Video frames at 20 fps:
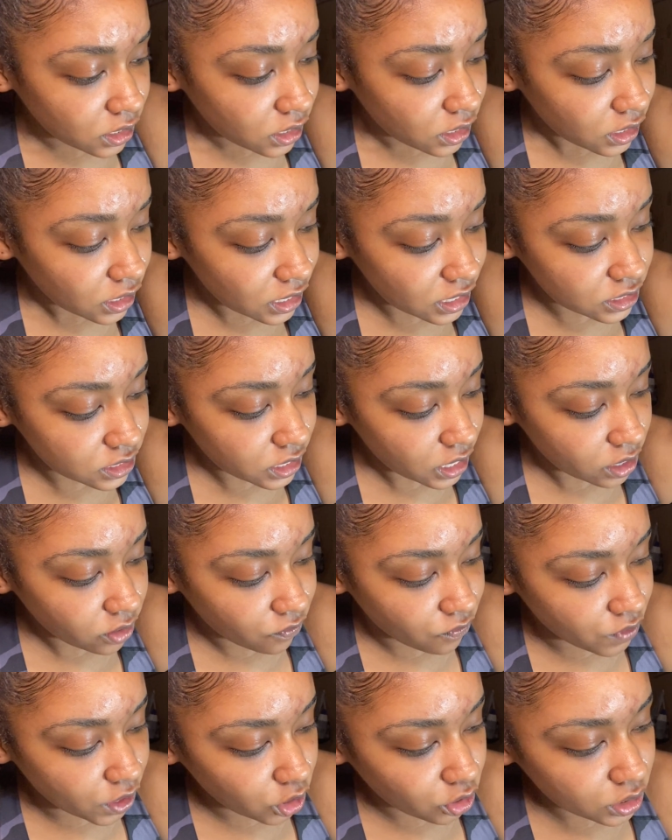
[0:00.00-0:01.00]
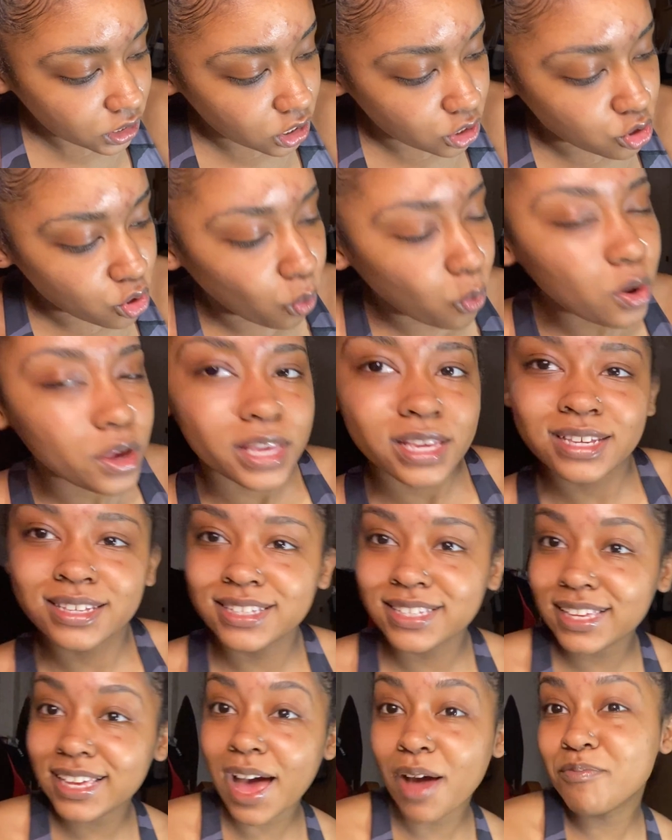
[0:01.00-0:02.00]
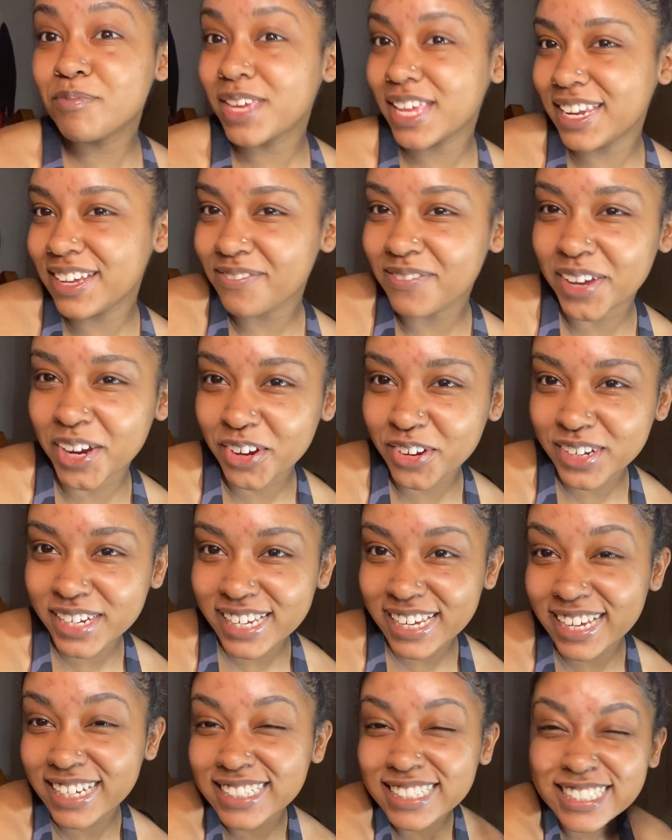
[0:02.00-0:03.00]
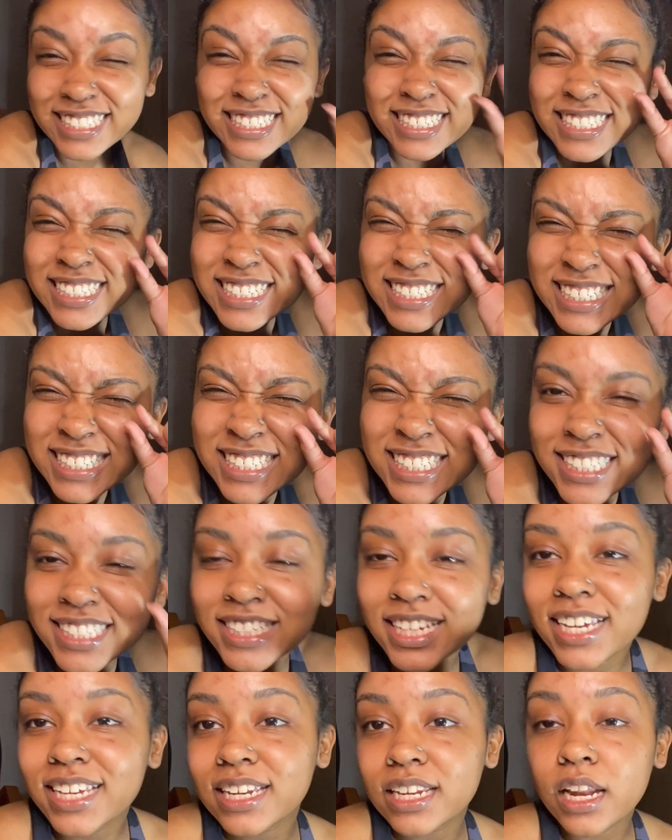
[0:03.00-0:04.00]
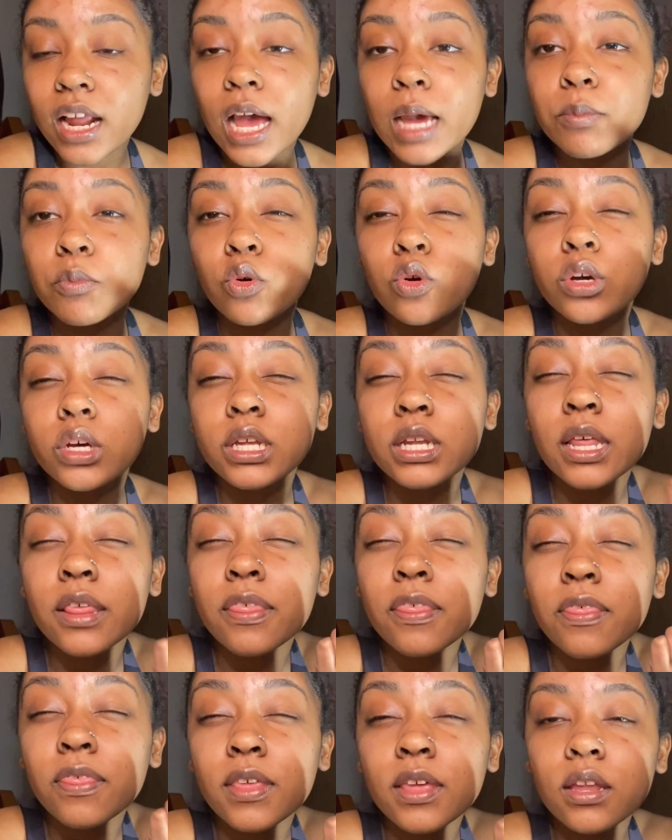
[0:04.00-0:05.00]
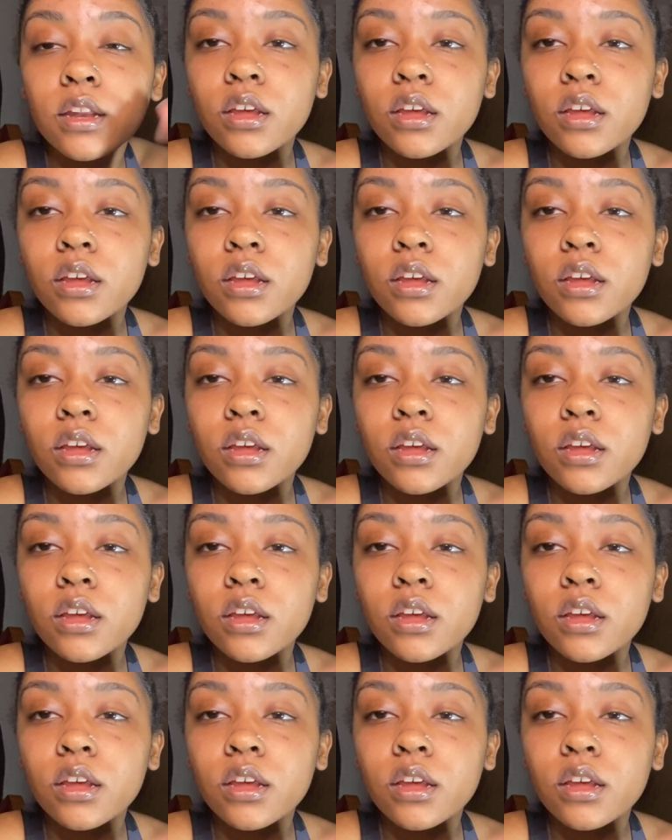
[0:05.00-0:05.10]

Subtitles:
it's like very annoying. I'm getting very agitated. I'm on thin